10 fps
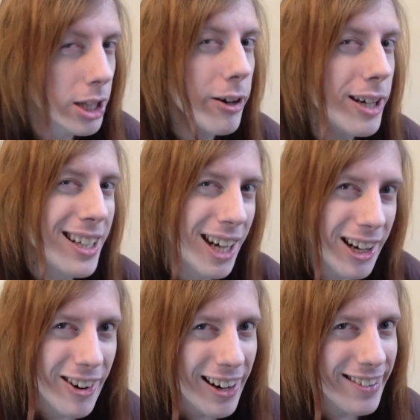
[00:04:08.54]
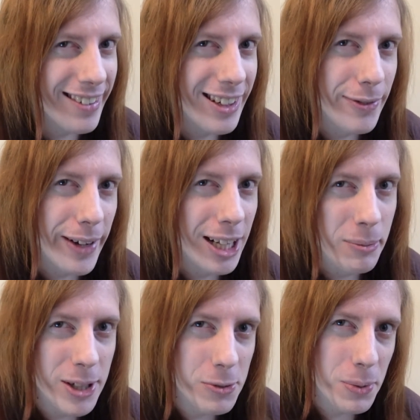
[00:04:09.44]
know, in Arrested
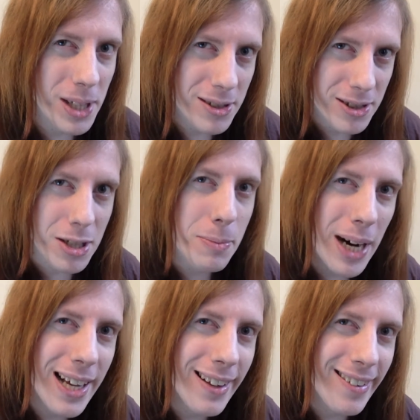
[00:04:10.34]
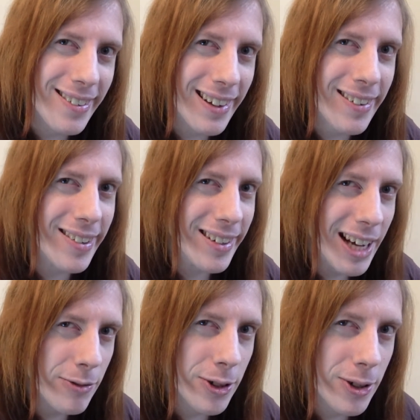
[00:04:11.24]
Development, where Tobias is a
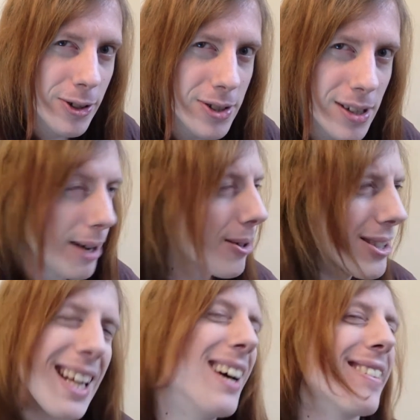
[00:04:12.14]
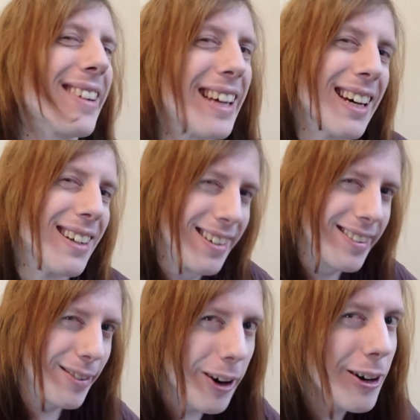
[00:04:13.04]
never-nude? I watched that as a kid and
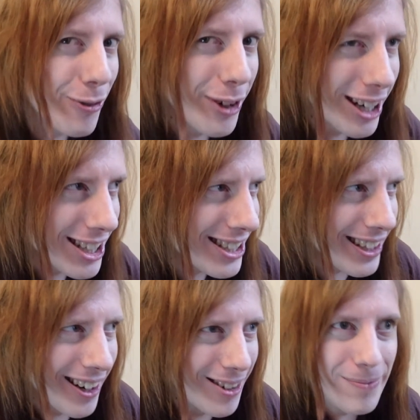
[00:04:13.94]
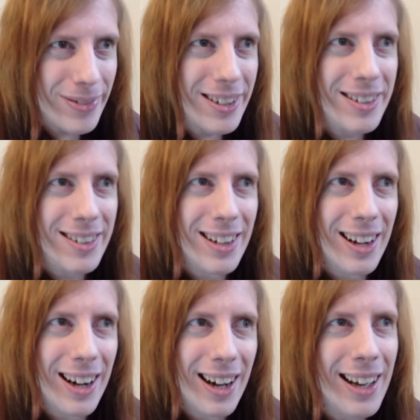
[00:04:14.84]
it's a very funny show, but
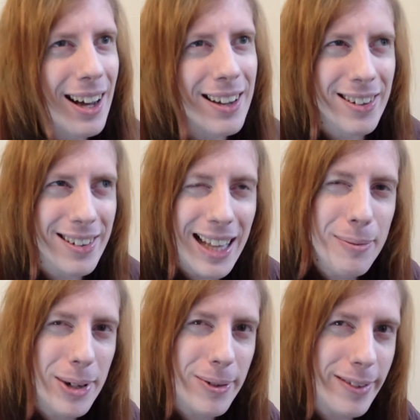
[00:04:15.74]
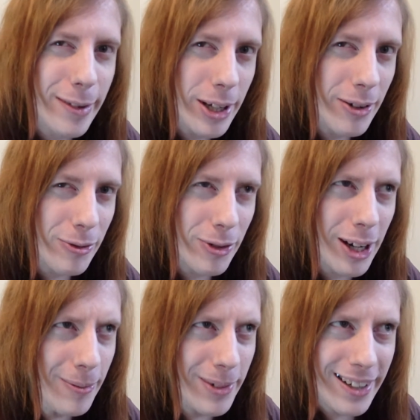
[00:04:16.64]
I, I thought that bit was a bit
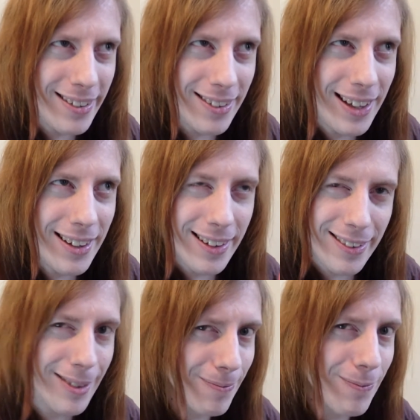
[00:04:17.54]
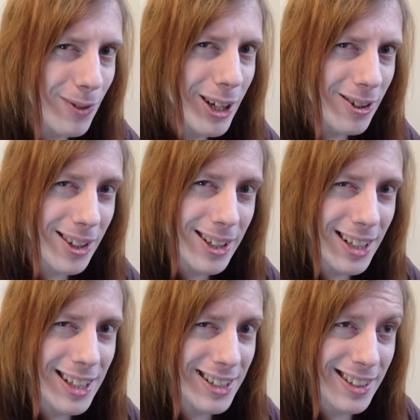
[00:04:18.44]
unfair because that, that's a real
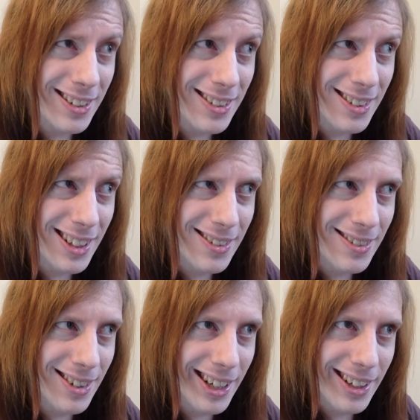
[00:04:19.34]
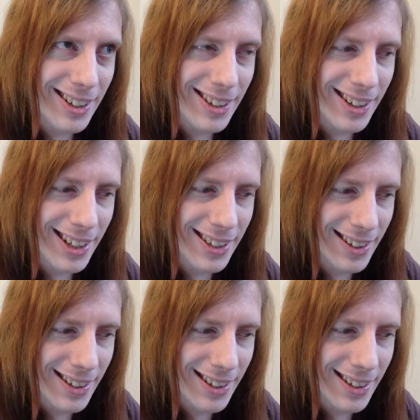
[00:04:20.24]
condition that I had.